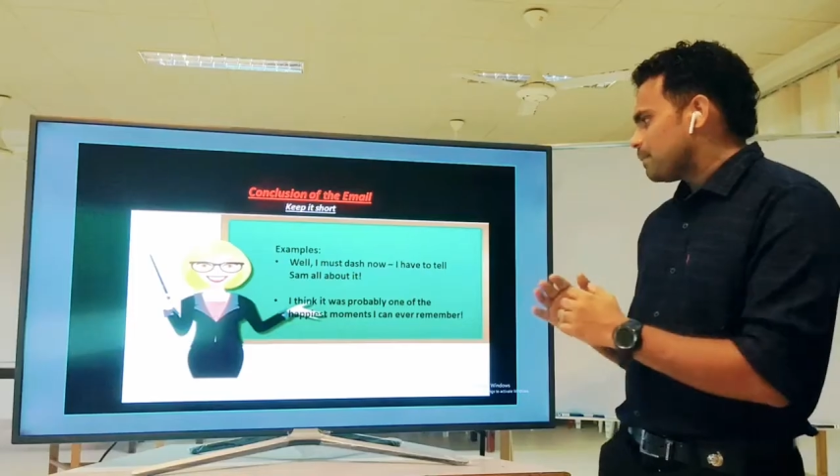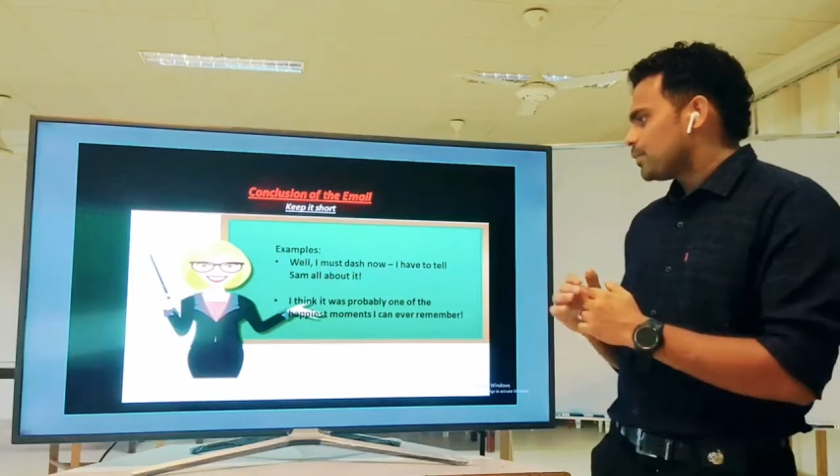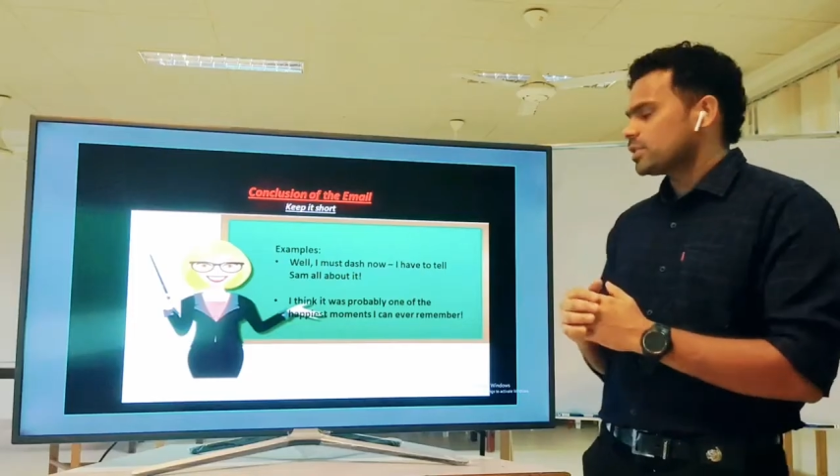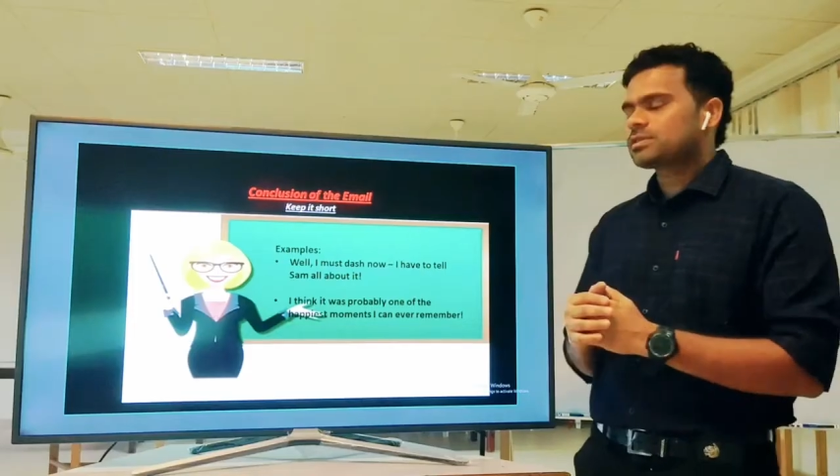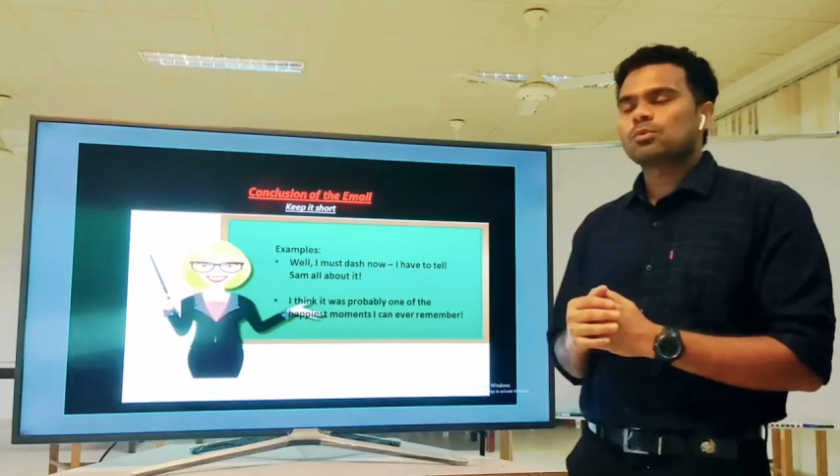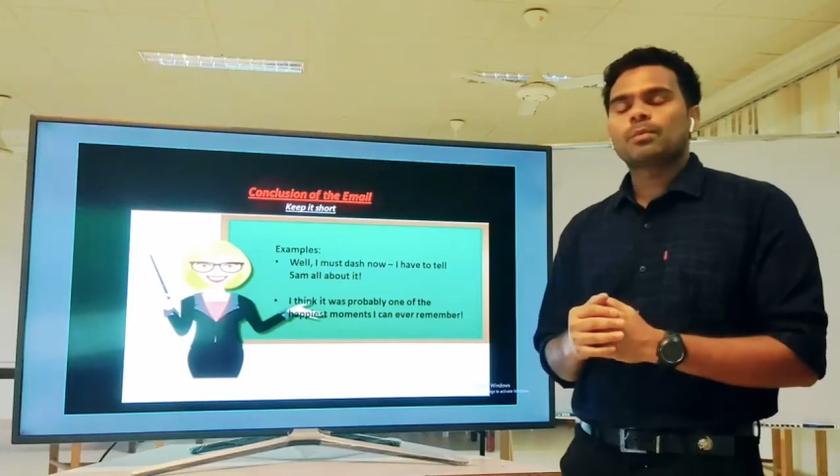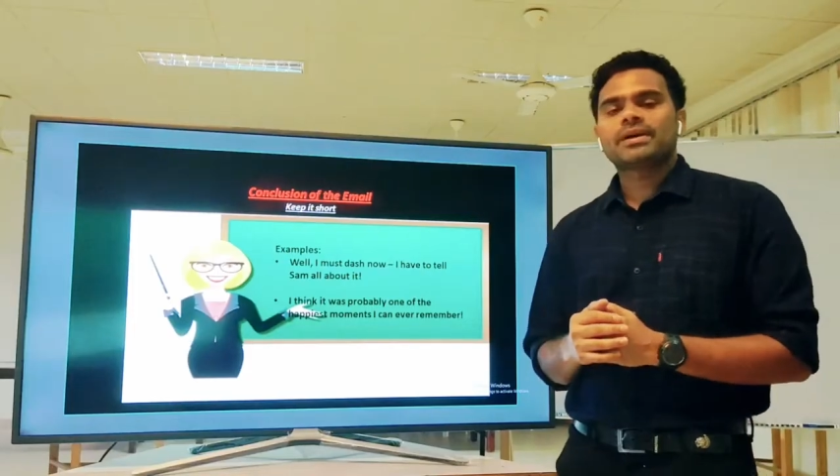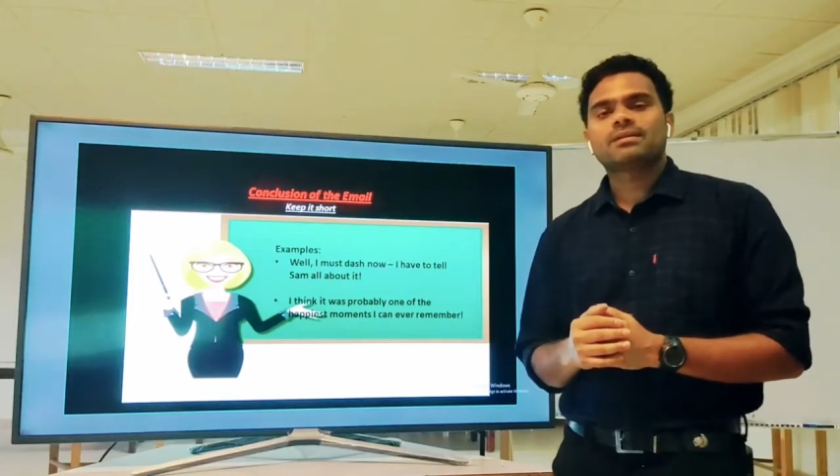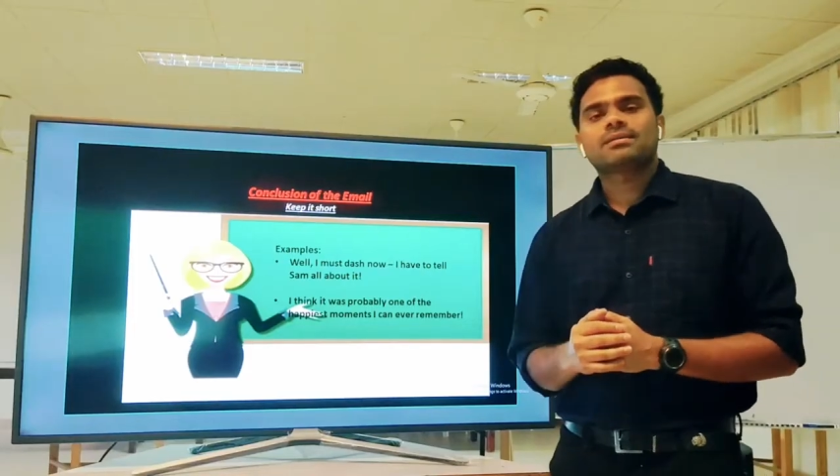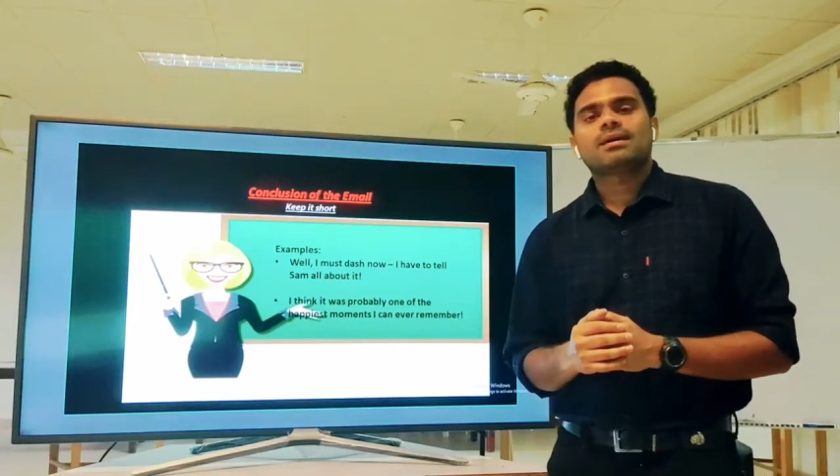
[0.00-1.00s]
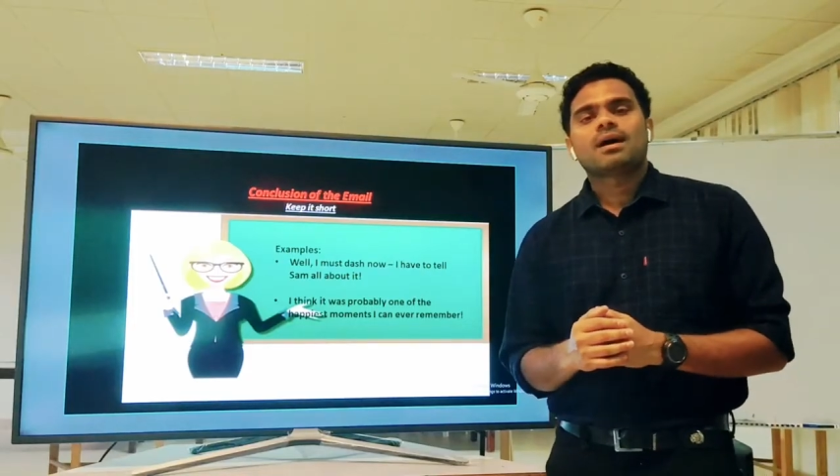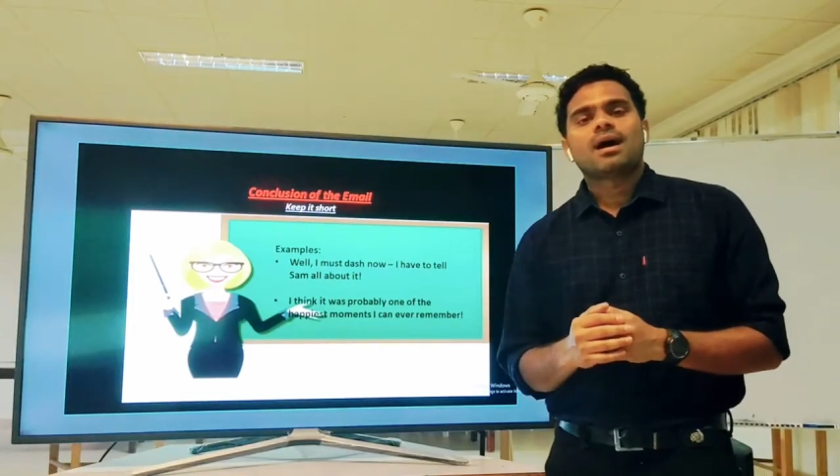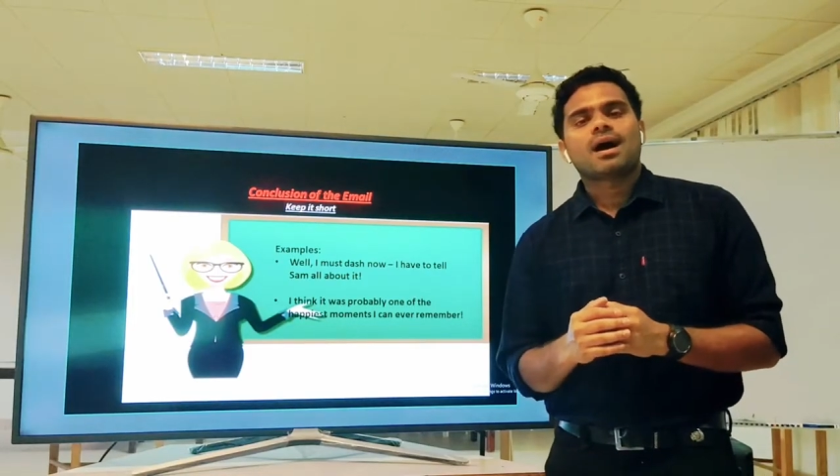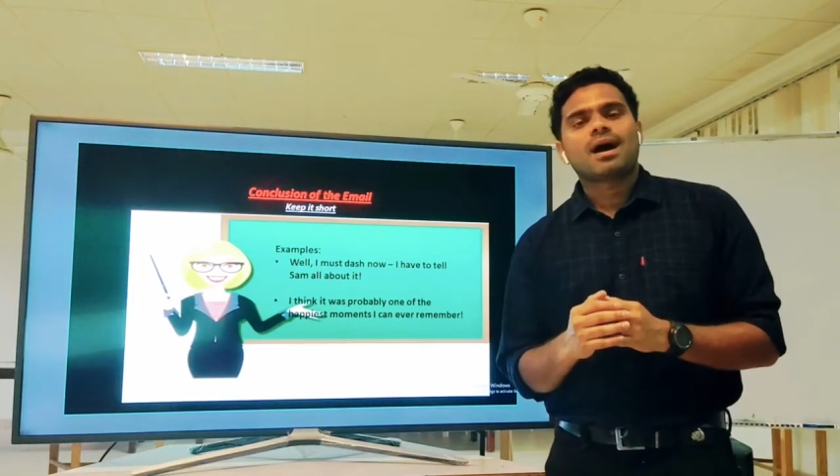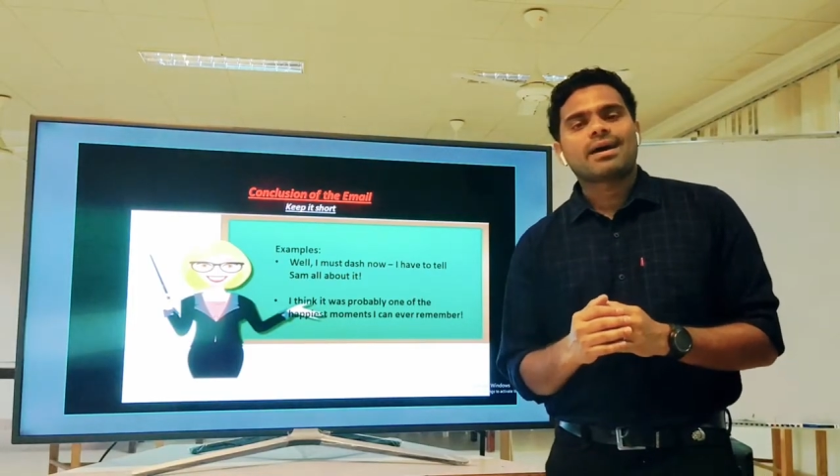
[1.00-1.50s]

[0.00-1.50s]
happiest moments